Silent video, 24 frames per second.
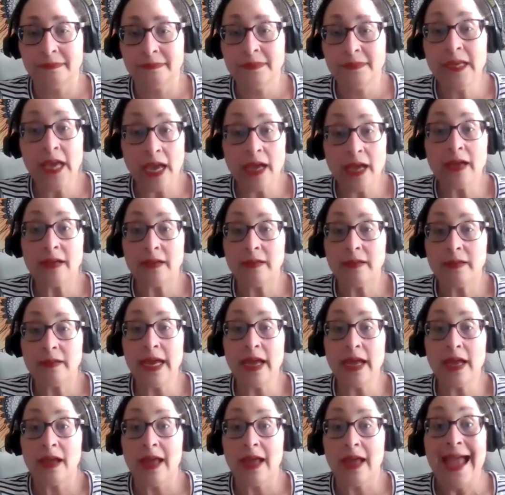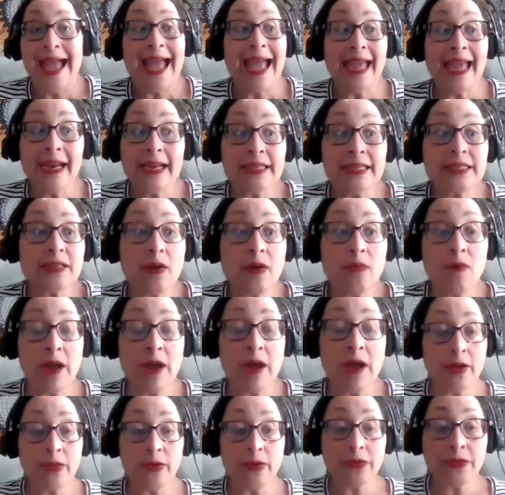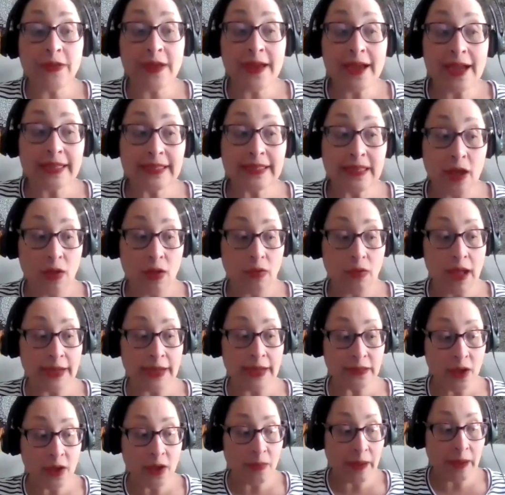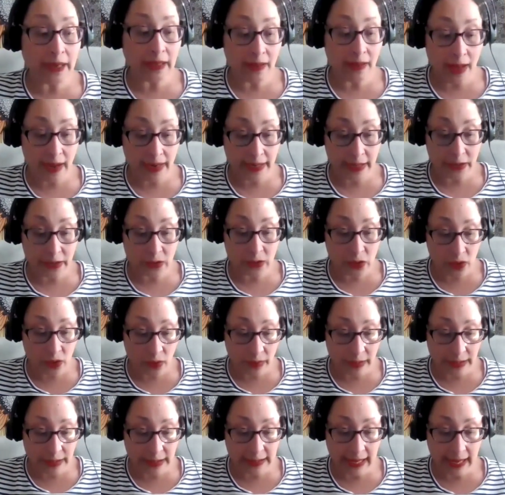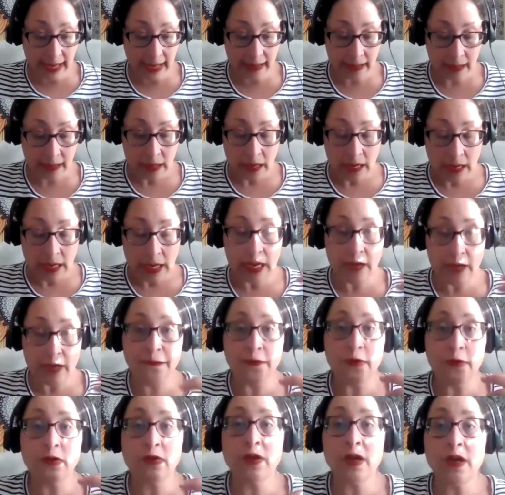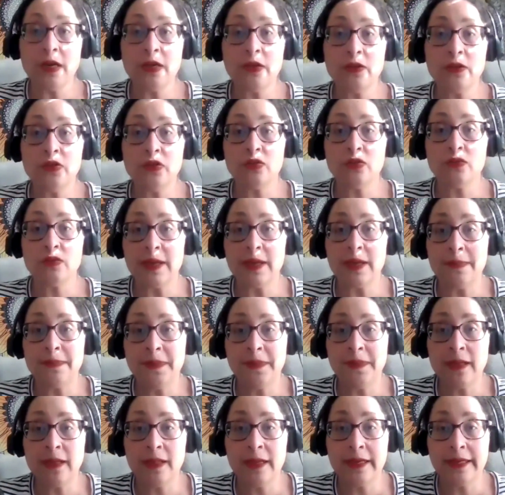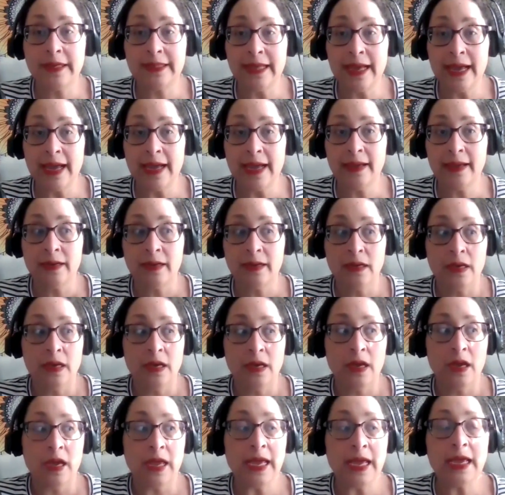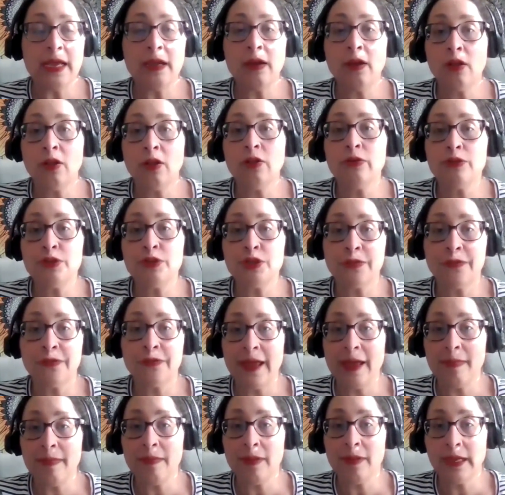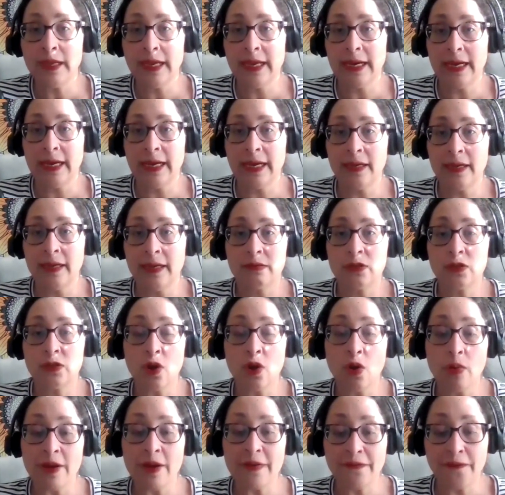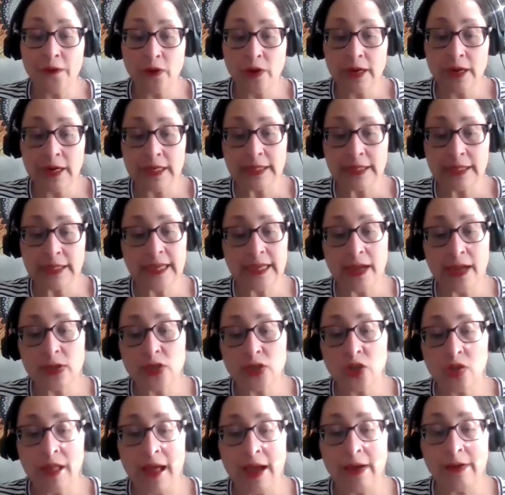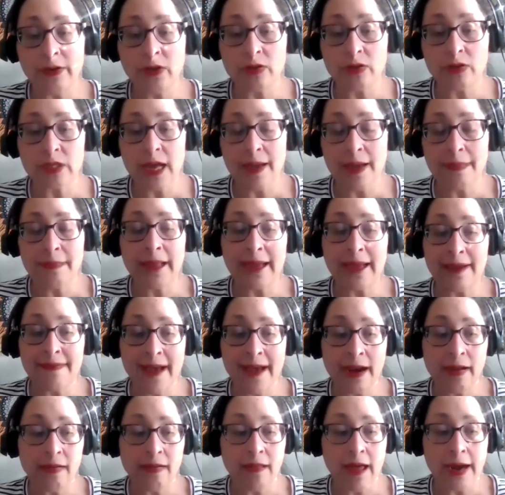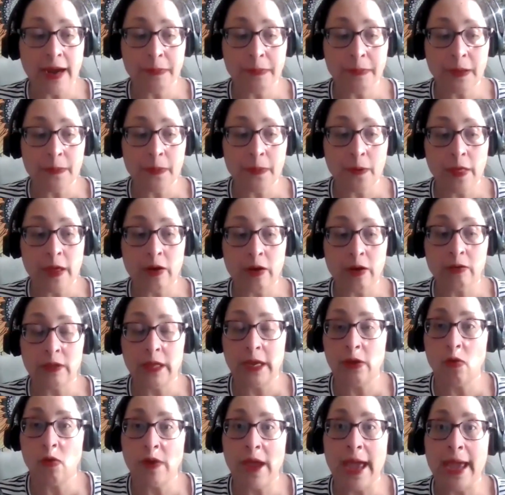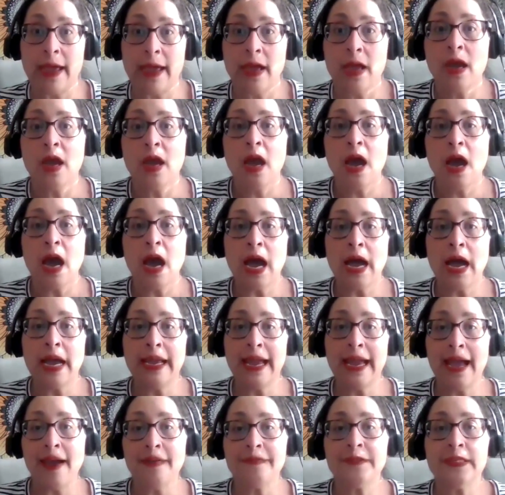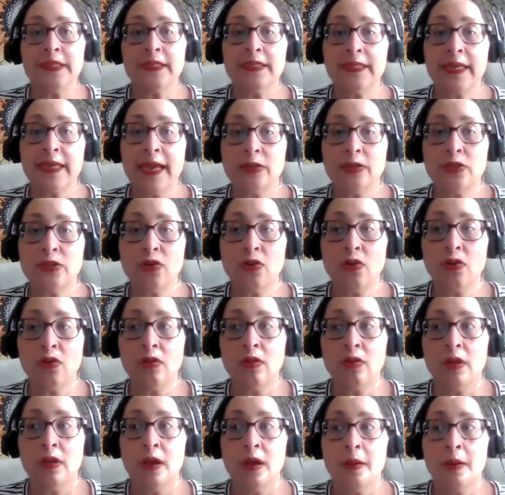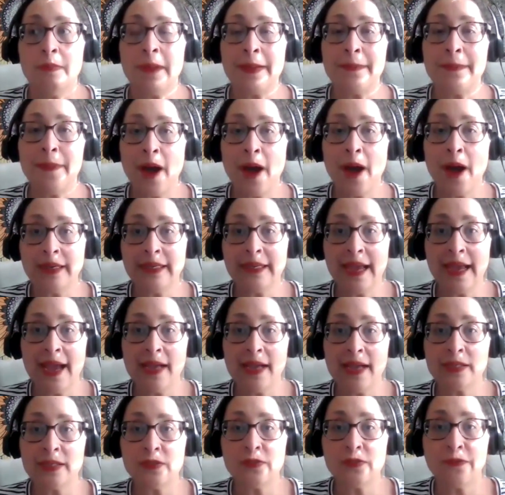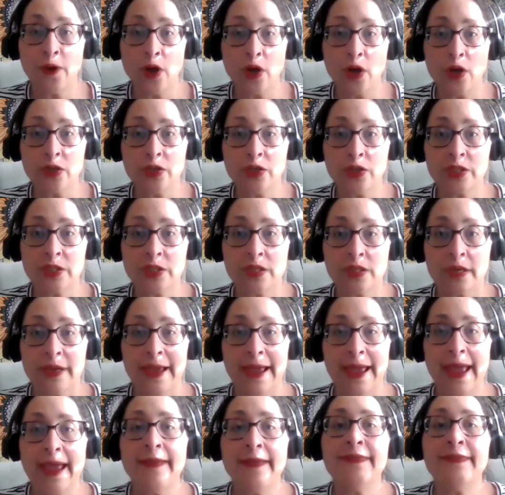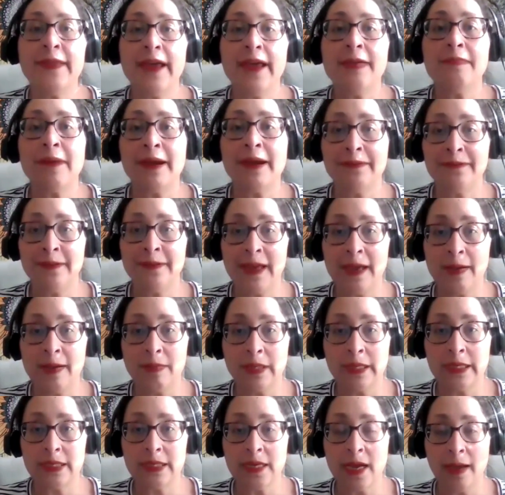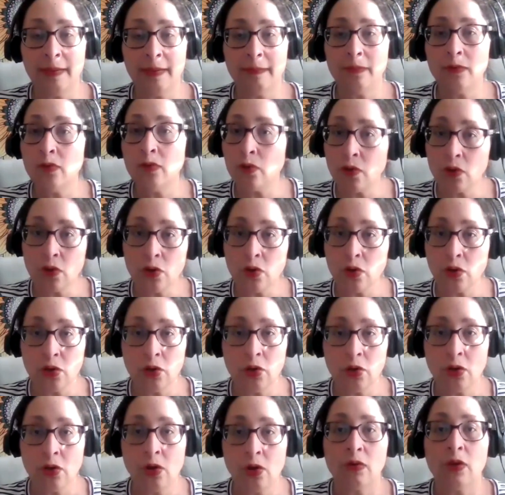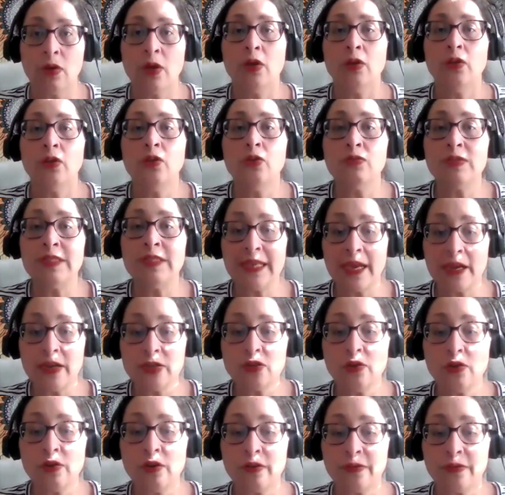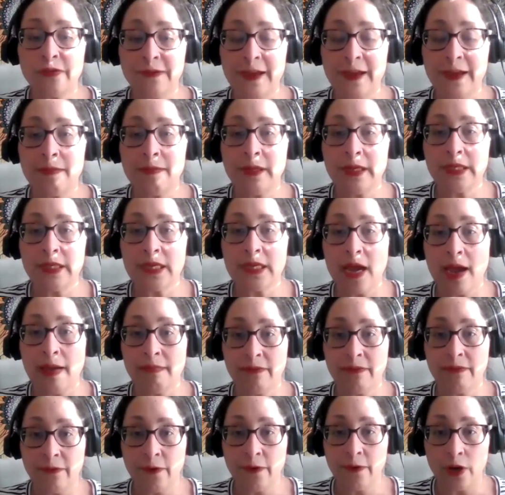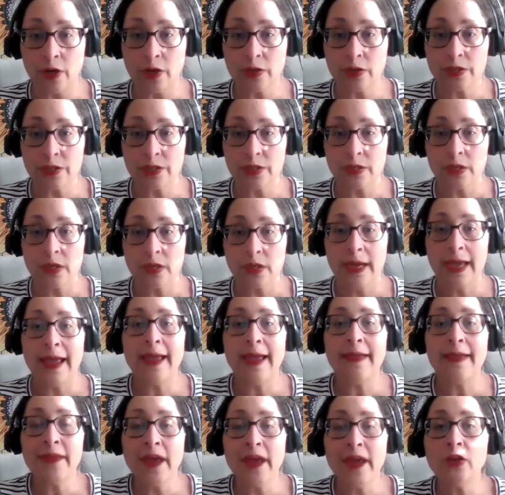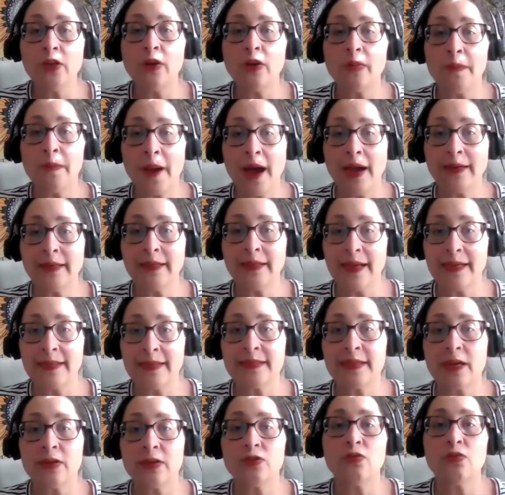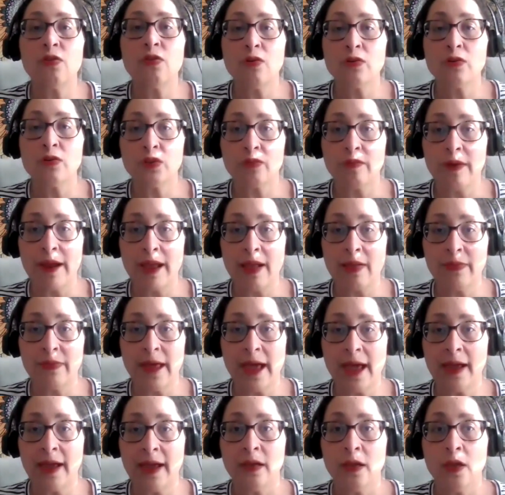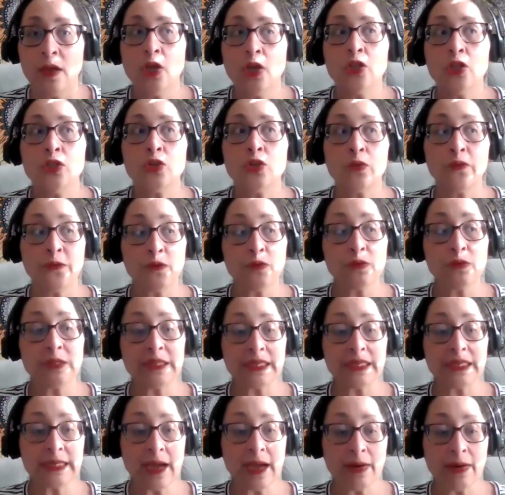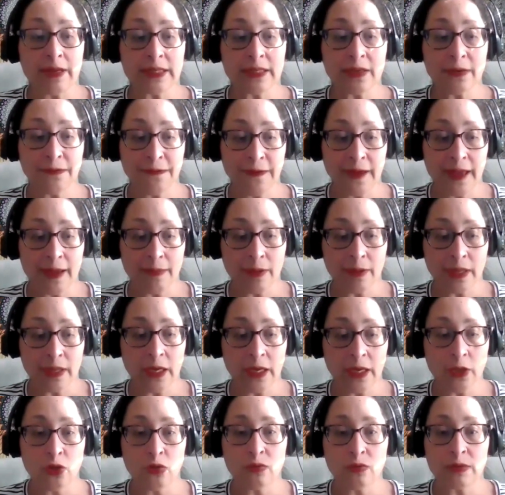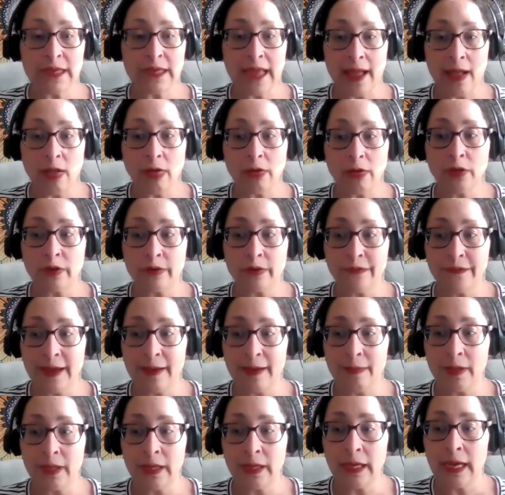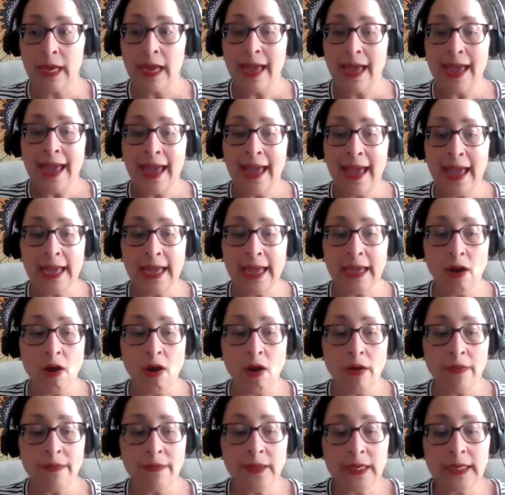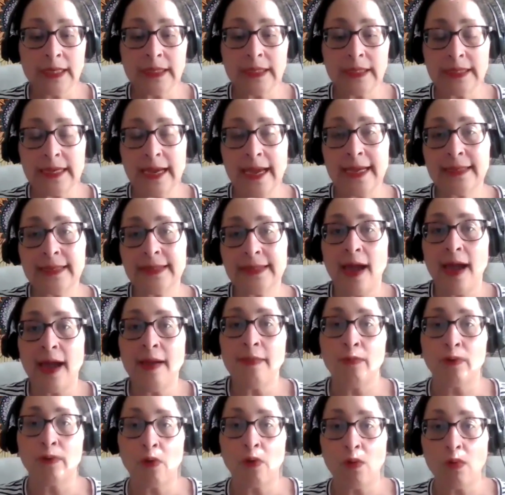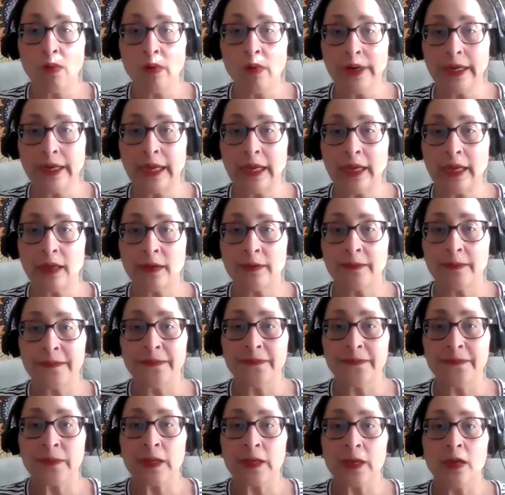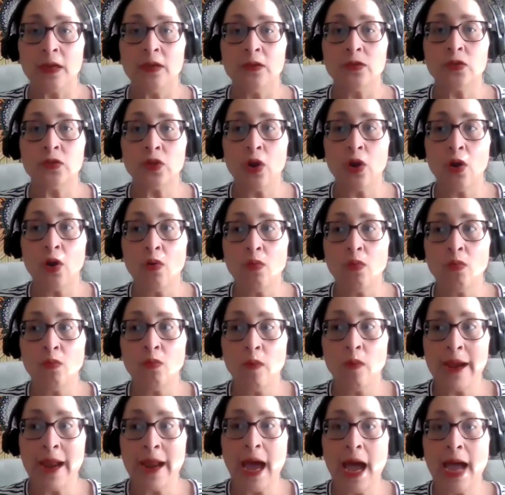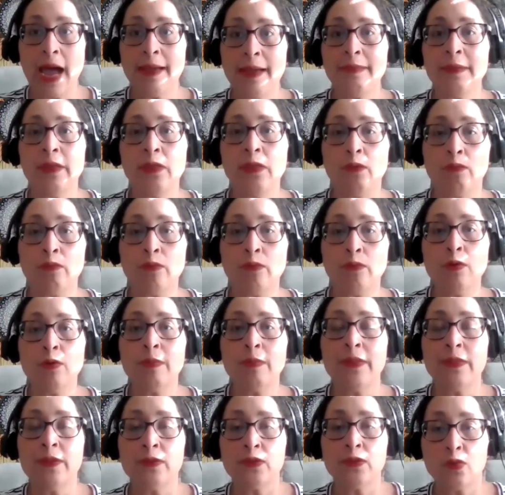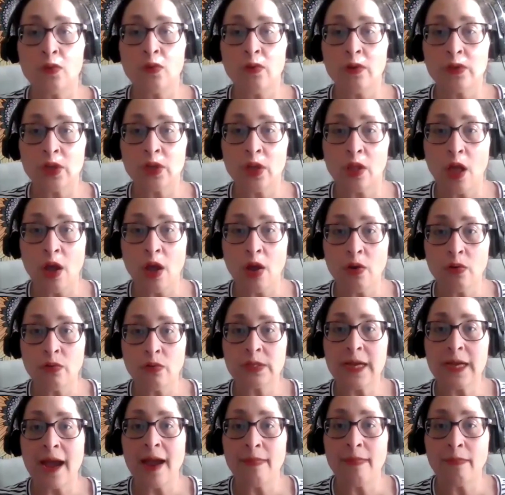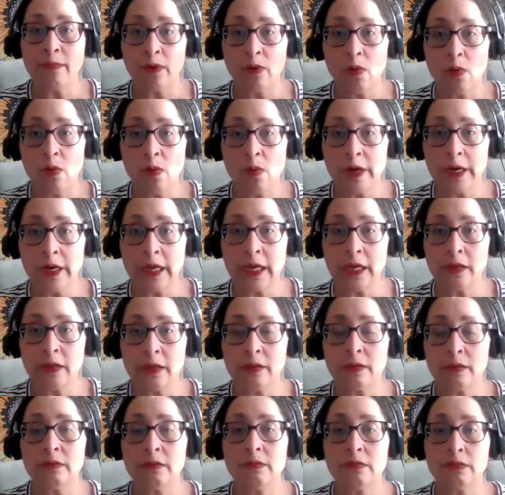Yeah. And it's another thing I tell my clients too, is that if you're going to do something like that, include your family in it. So if you're going to schedule out your time, like I've had a lot of people that are like, okay, I have to schedule my podcast first and then my family time. No. You schedule your family time first and then your podcast schedule goes around that. So if you sit down as a family and you tell your family, hey, on these days I'm recording. So when I'm in the room and the door's closed, I'm recording.